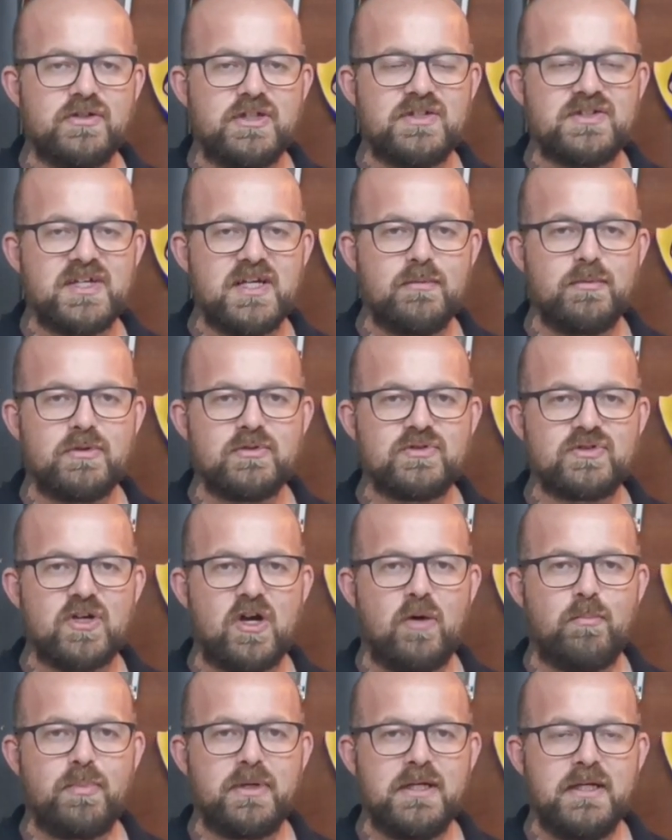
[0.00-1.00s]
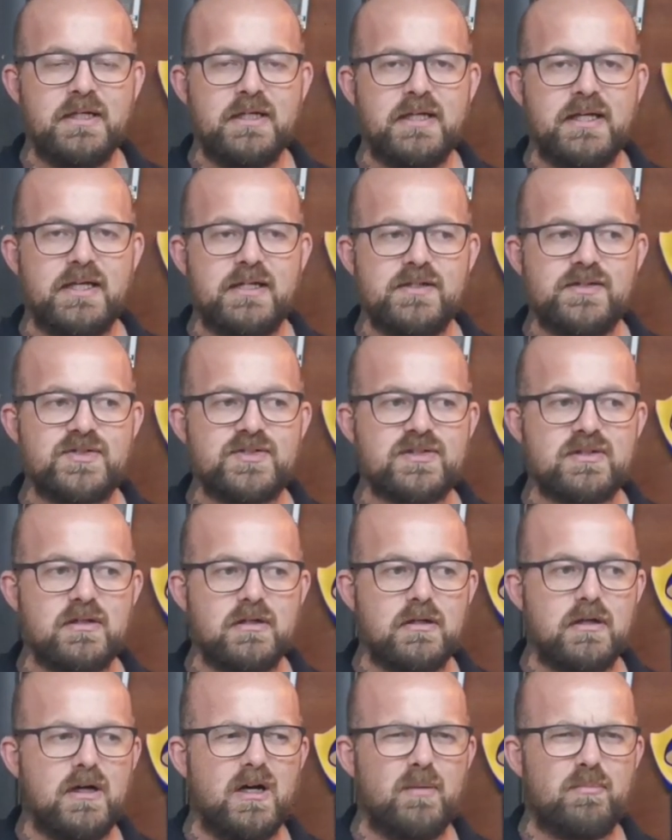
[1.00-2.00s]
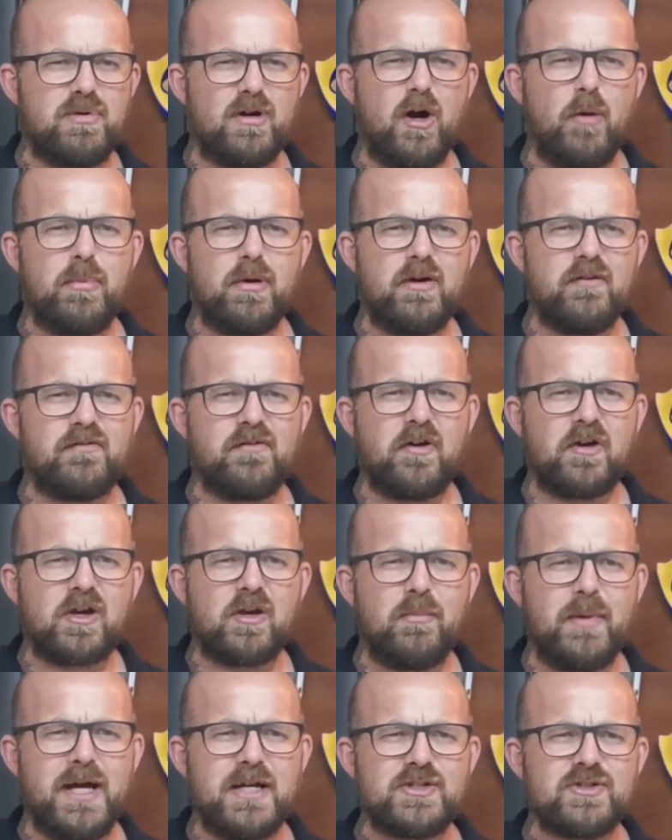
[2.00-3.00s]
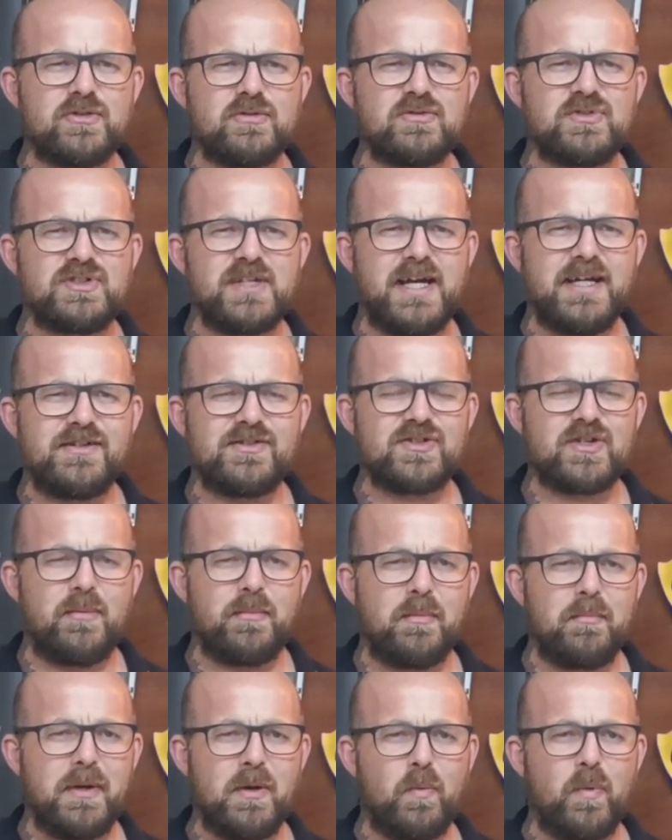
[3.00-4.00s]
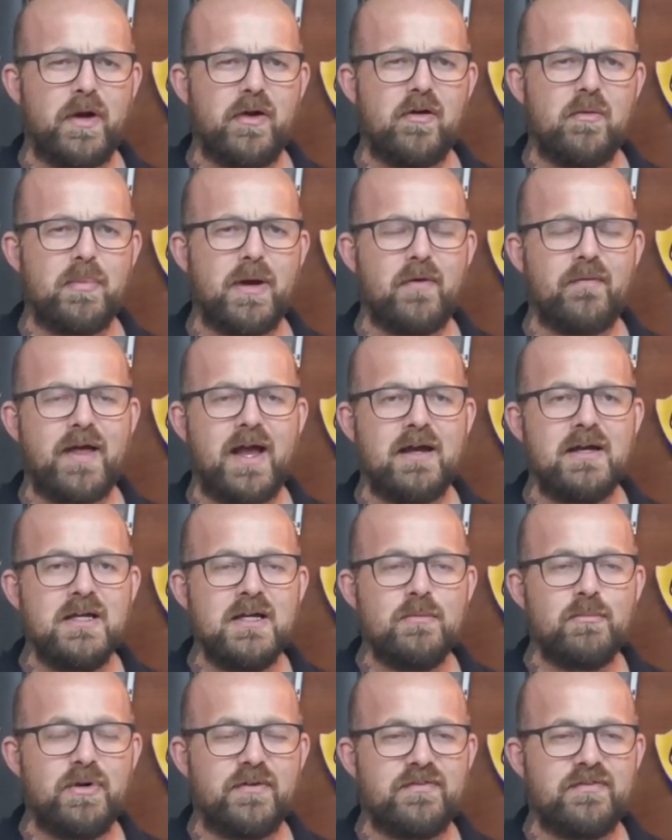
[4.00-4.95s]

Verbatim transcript: on your tabletop is appropriate for a commercial setting, so I'm a bit wary about that.